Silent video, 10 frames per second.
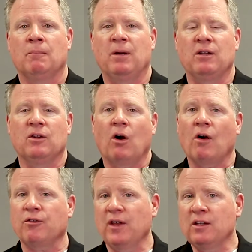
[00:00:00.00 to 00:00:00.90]
But there
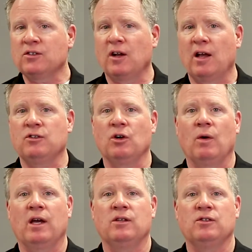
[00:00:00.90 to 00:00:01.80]
are things that
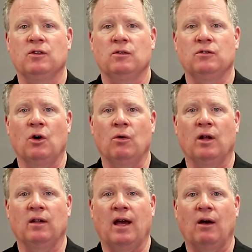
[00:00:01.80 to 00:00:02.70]
HOAs don't
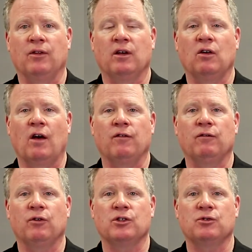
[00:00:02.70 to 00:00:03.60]
allow that can often
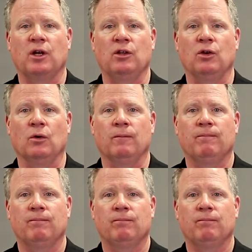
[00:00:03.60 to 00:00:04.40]
frustrate you,